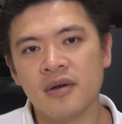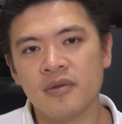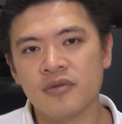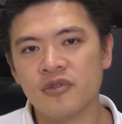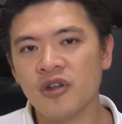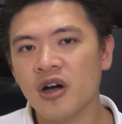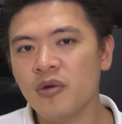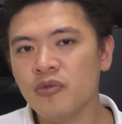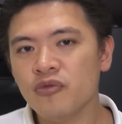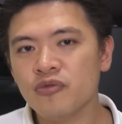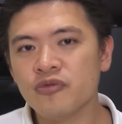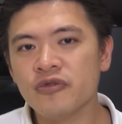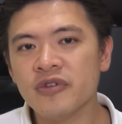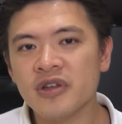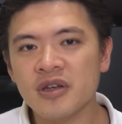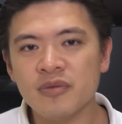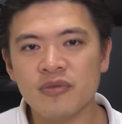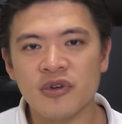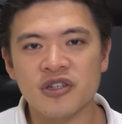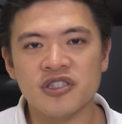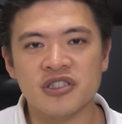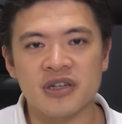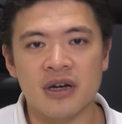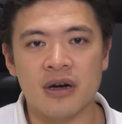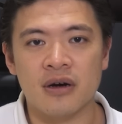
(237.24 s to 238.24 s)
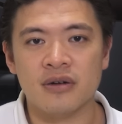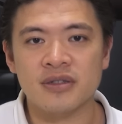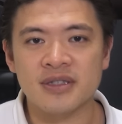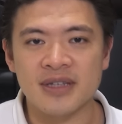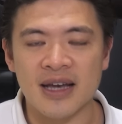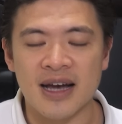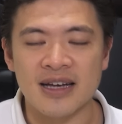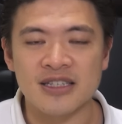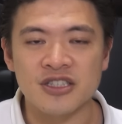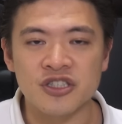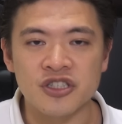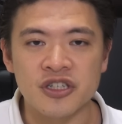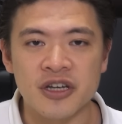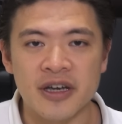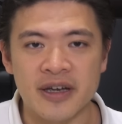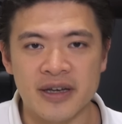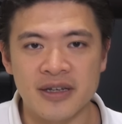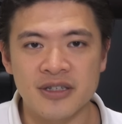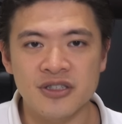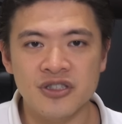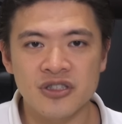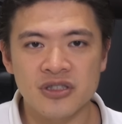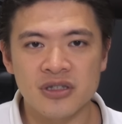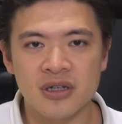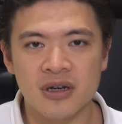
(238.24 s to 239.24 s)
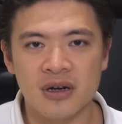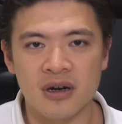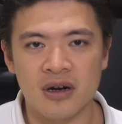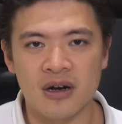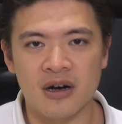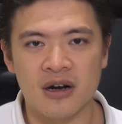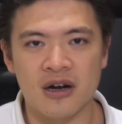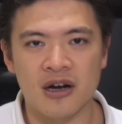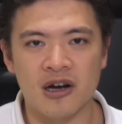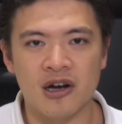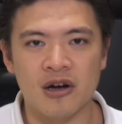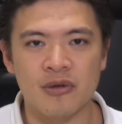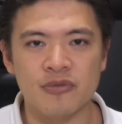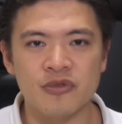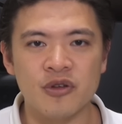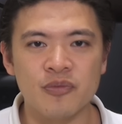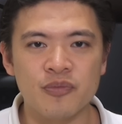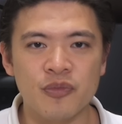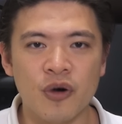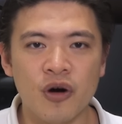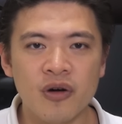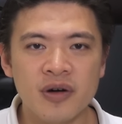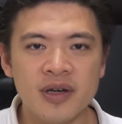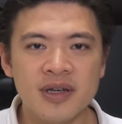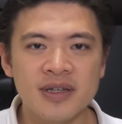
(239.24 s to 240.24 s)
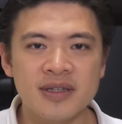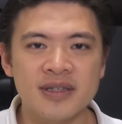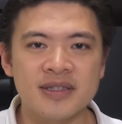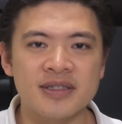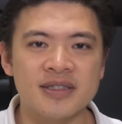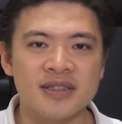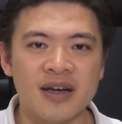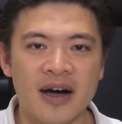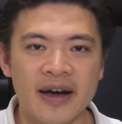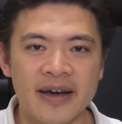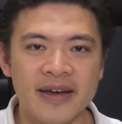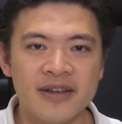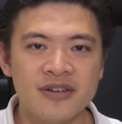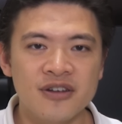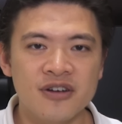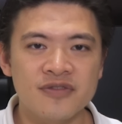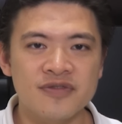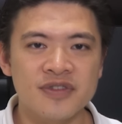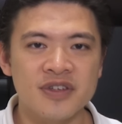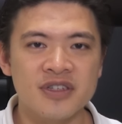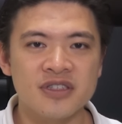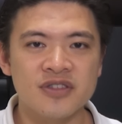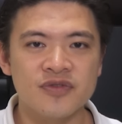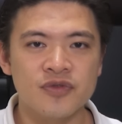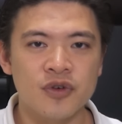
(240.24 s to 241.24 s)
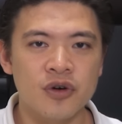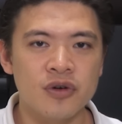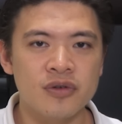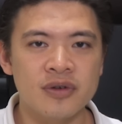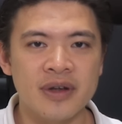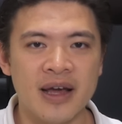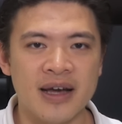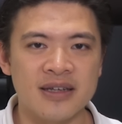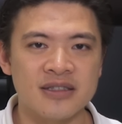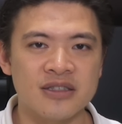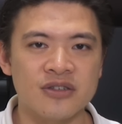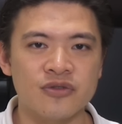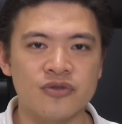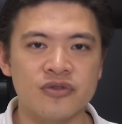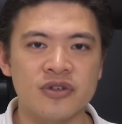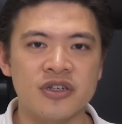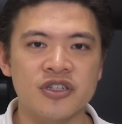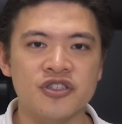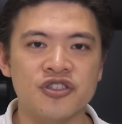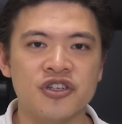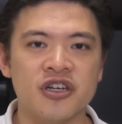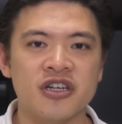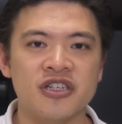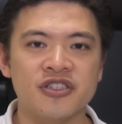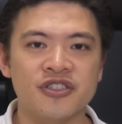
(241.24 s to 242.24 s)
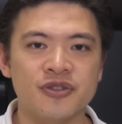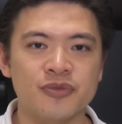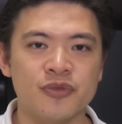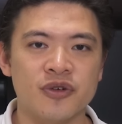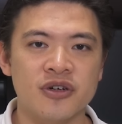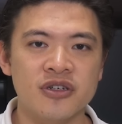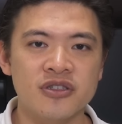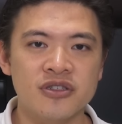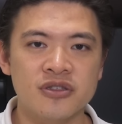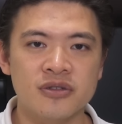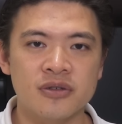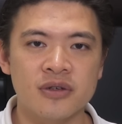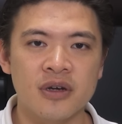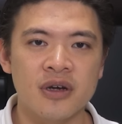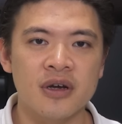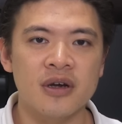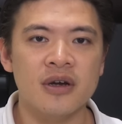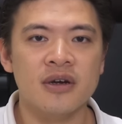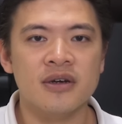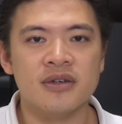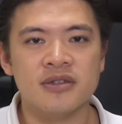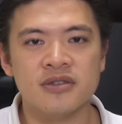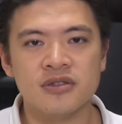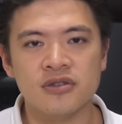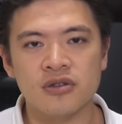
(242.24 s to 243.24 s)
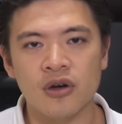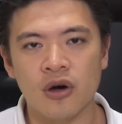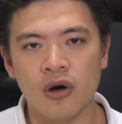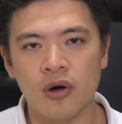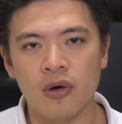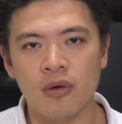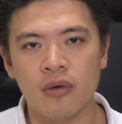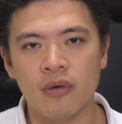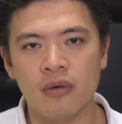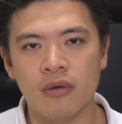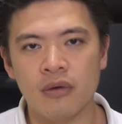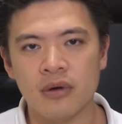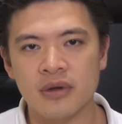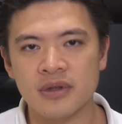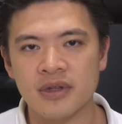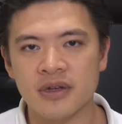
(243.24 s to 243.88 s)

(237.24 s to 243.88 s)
Not really much else has changed. The bulky design of this phone hasn't really changed much, so